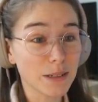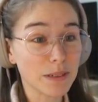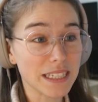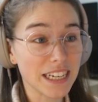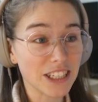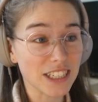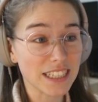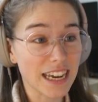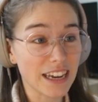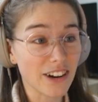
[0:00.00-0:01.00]
to
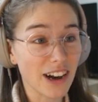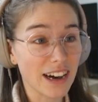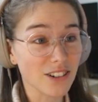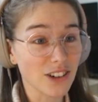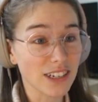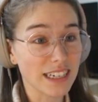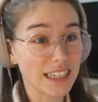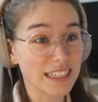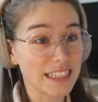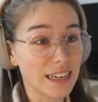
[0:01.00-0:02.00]
potentially take her out on
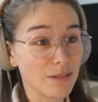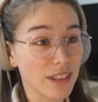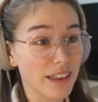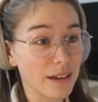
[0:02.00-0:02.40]
another date with